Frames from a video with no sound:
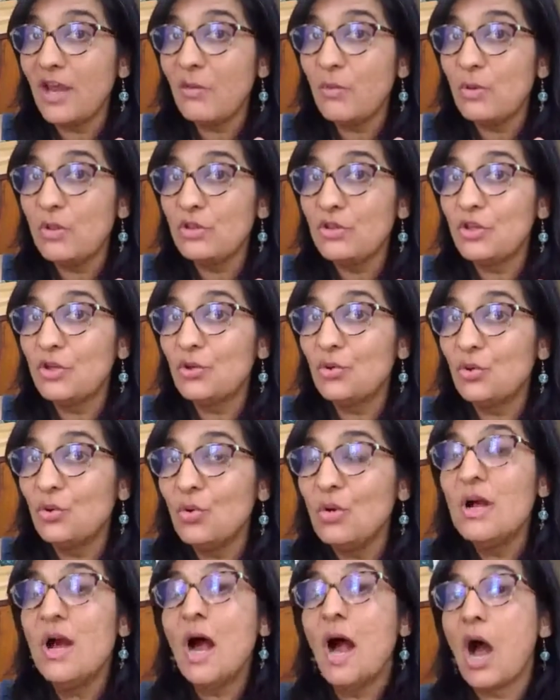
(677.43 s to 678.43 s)
with
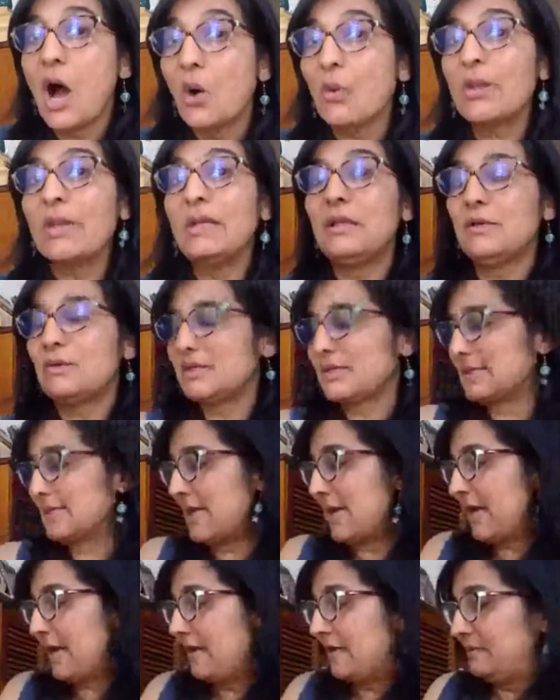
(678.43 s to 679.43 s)
you how he looks
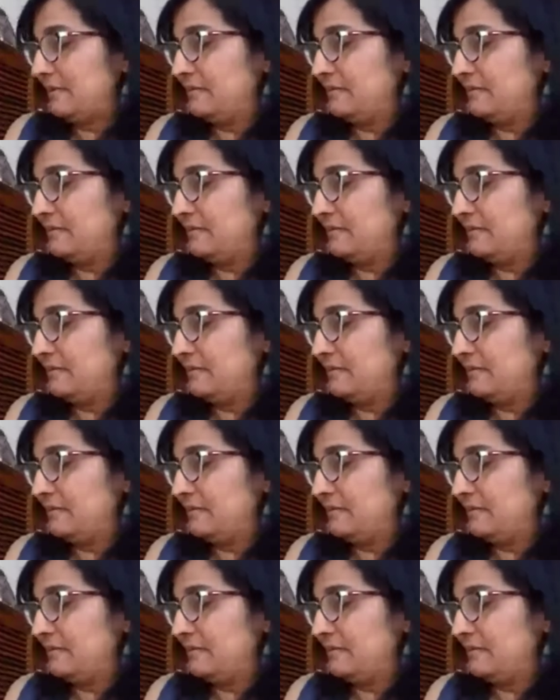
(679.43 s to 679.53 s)
like.